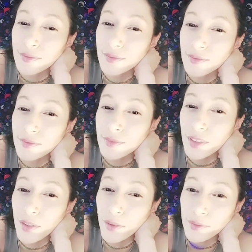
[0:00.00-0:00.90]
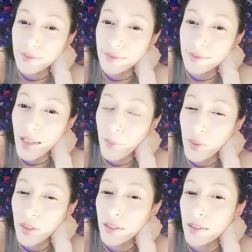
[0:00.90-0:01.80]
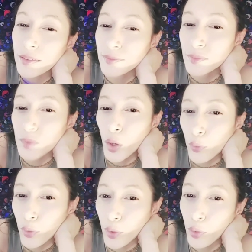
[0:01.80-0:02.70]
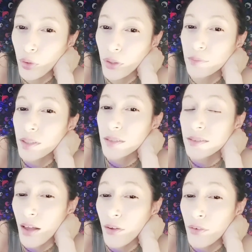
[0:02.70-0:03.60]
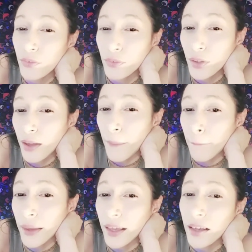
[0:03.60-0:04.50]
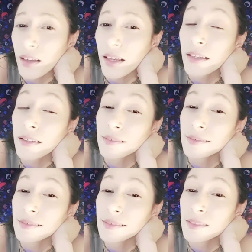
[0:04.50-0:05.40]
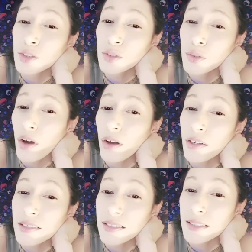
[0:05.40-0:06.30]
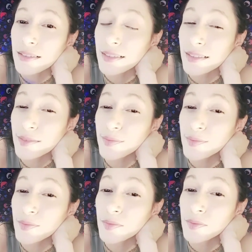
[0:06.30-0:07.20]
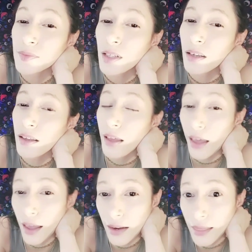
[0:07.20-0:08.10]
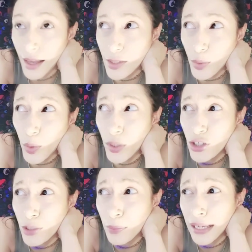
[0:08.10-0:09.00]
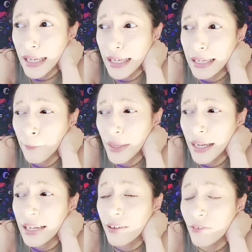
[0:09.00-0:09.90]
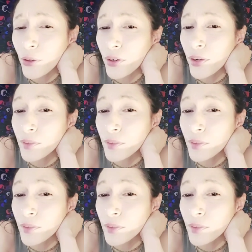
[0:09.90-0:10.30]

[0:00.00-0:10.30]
you know, I'm gonna record myself being a star citizen. And that's what we should be competing for